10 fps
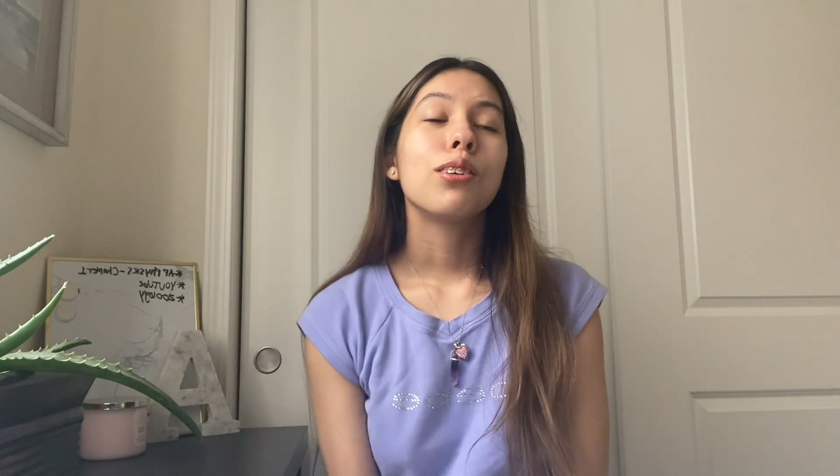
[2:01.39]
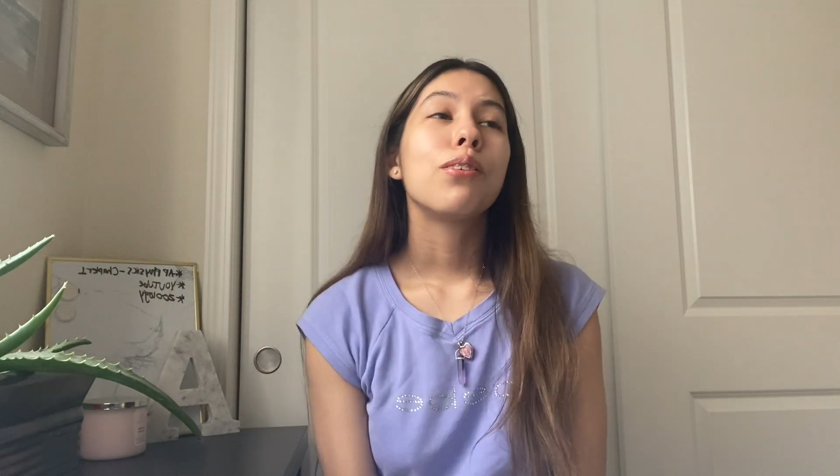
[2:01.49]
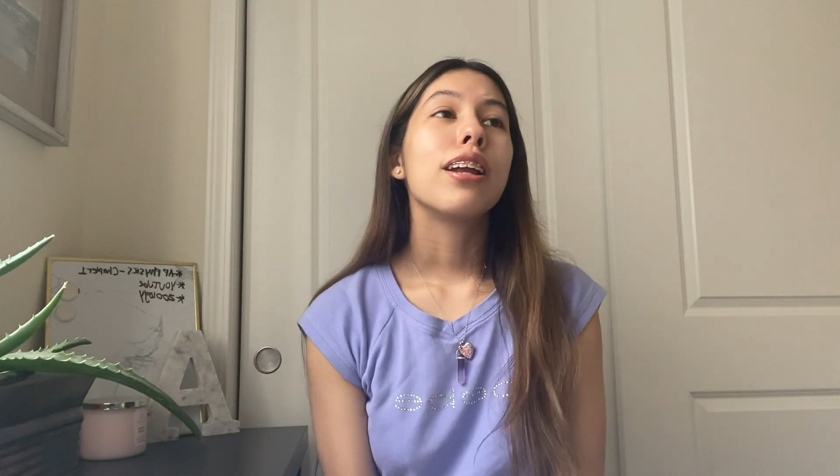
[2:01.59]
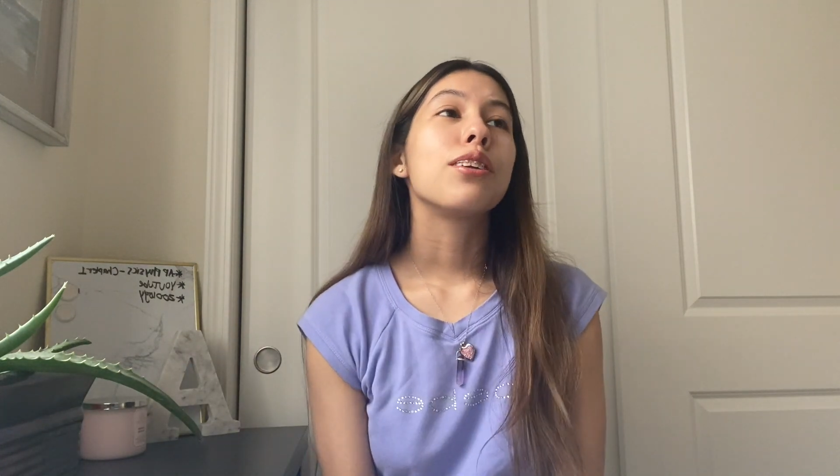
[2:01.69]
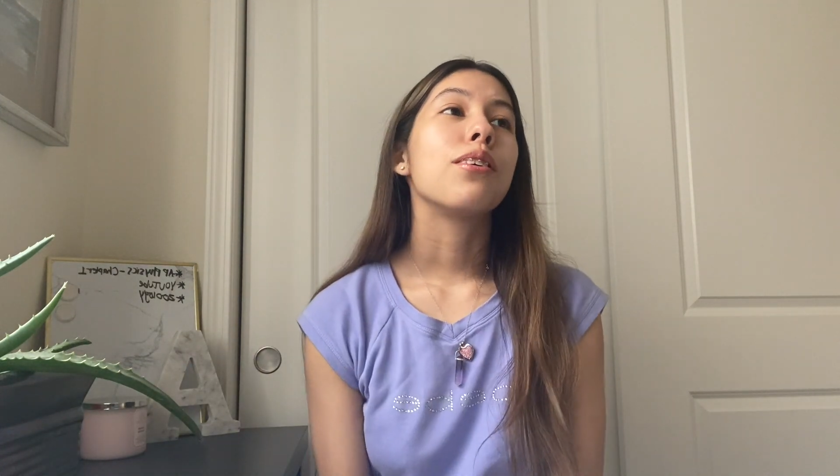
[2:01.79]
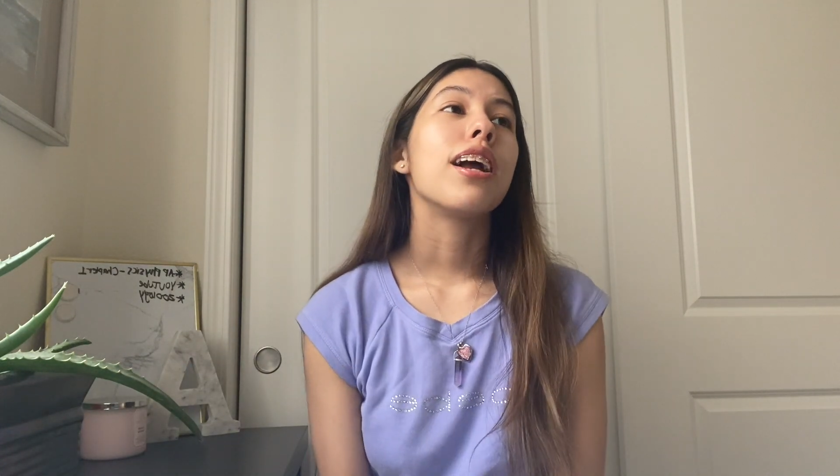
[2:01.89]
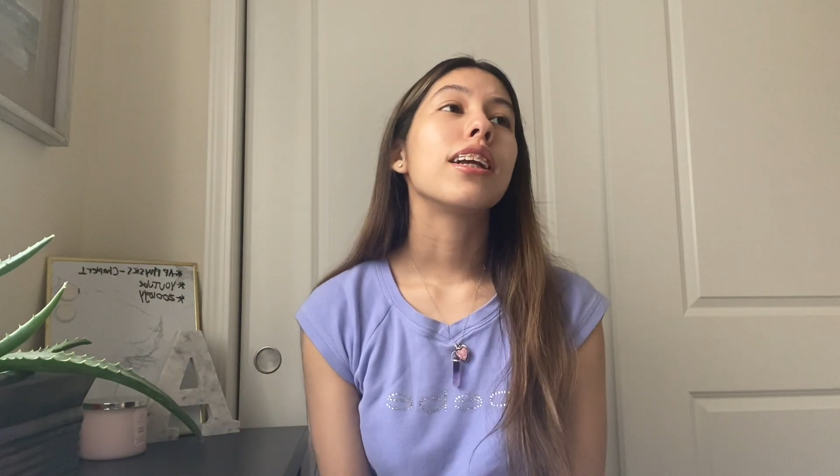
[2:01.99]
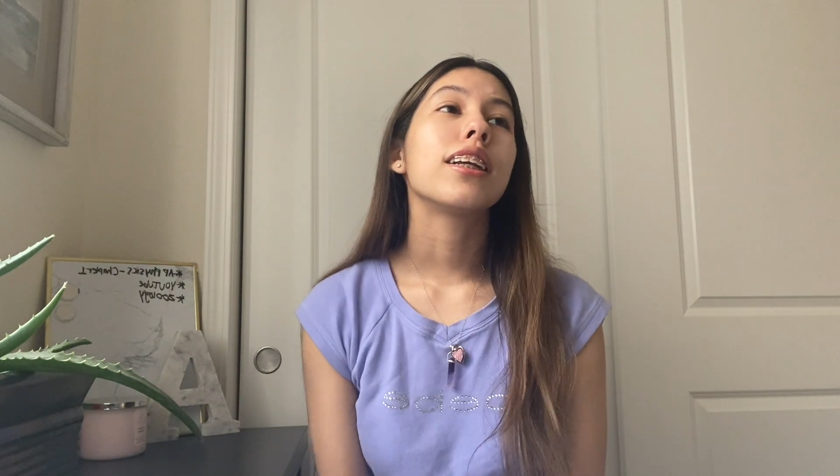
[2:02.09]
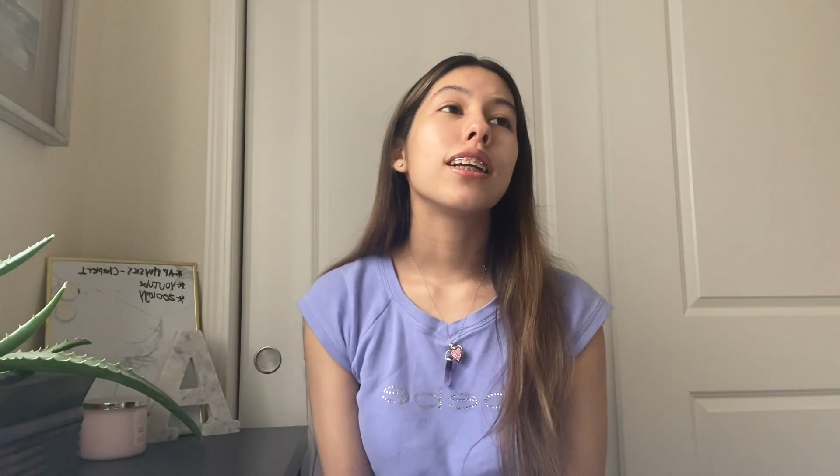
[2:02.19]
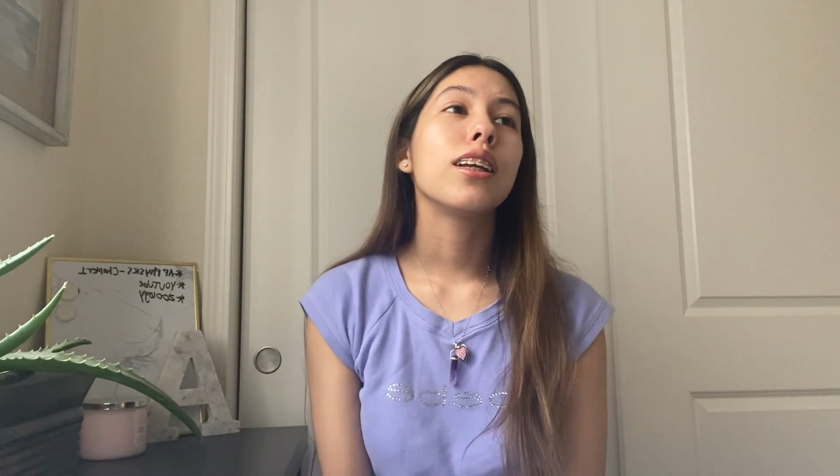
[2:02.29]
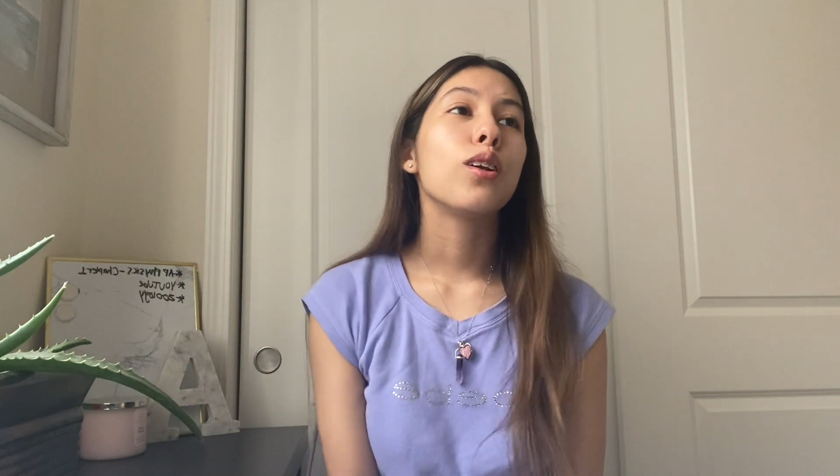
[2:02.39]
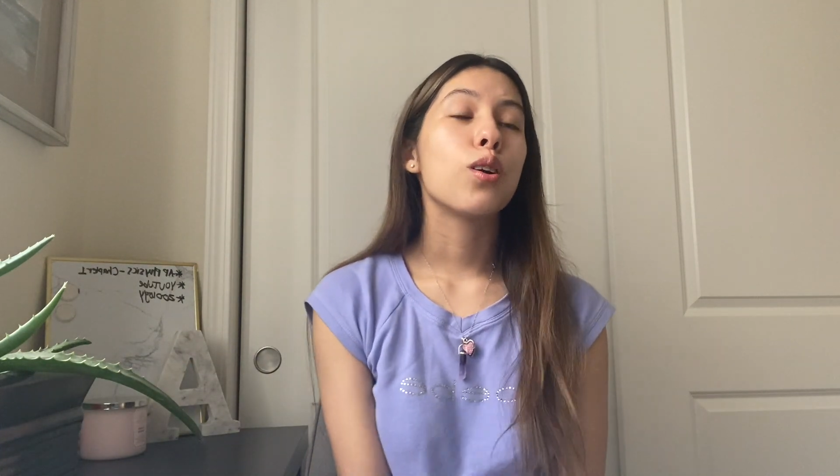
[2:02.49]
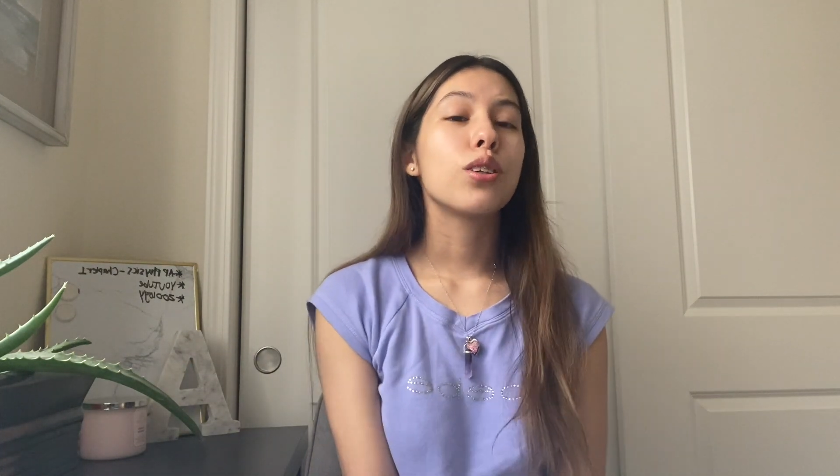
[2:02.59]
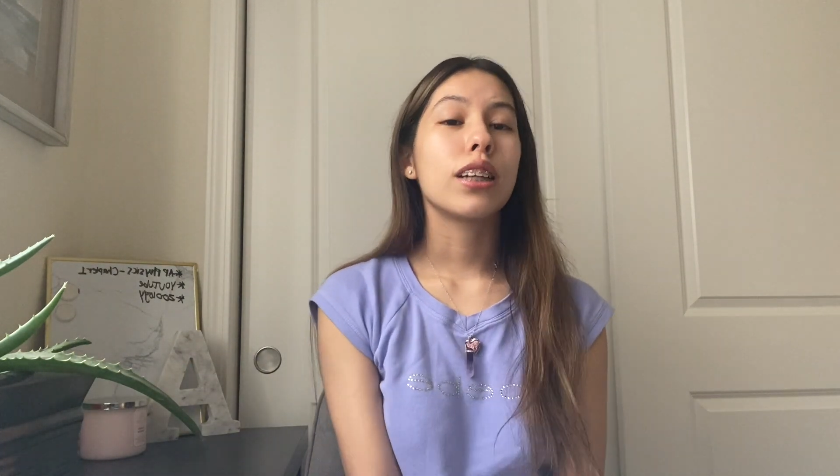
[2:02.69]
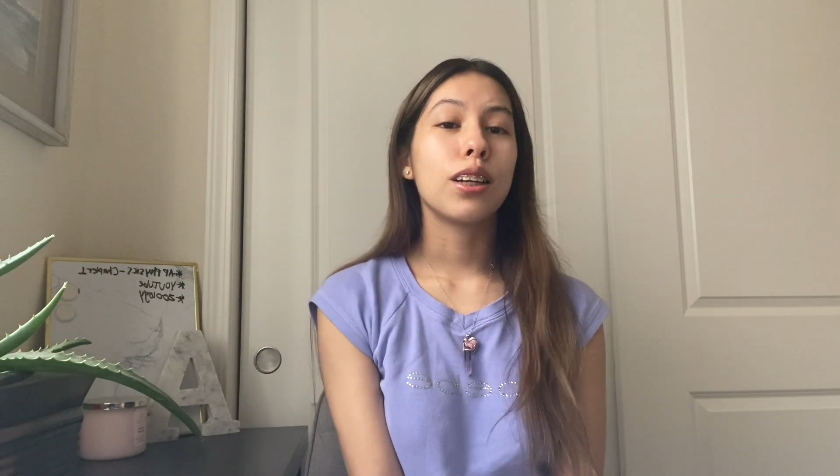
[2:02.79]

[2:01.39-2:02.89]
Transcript: right direction, you know, staying